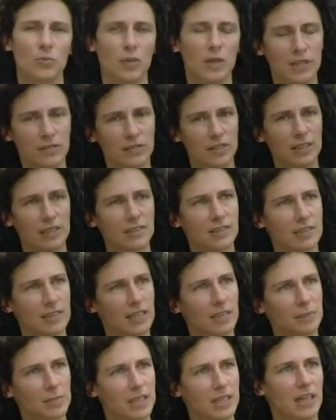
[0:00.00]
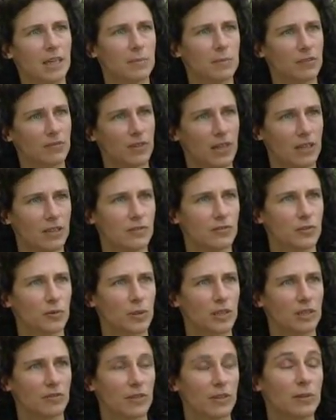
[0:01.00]
one of these that I became involved
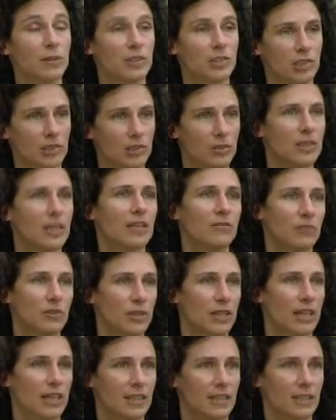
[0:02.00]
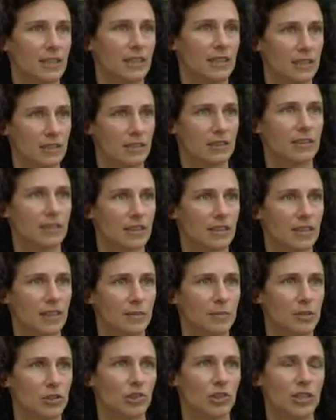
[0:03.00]
with very soon after getting into the
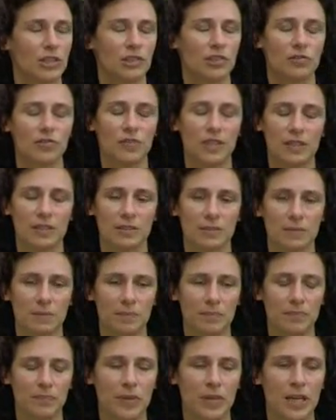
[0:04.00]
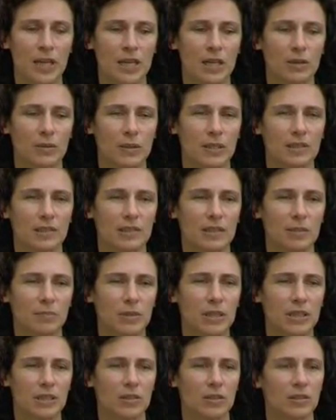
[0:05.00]
climate change field is
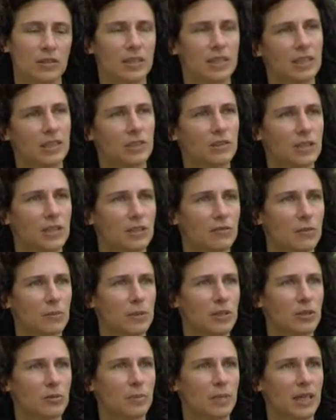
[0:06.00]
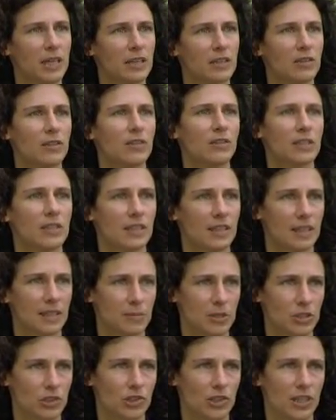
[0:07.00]
something called the Intergovernmental Panel on
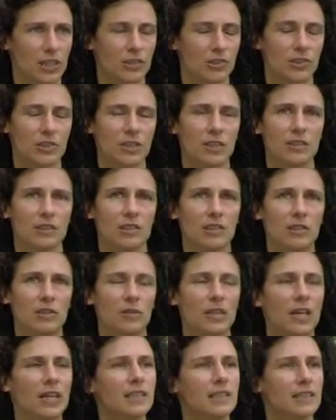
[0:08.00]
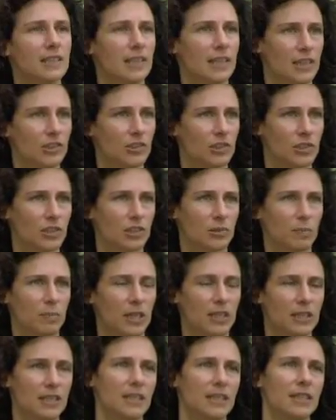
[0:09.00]
Climate Change, and it's a United Nations
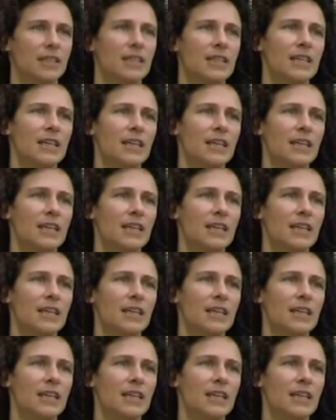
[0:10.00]
body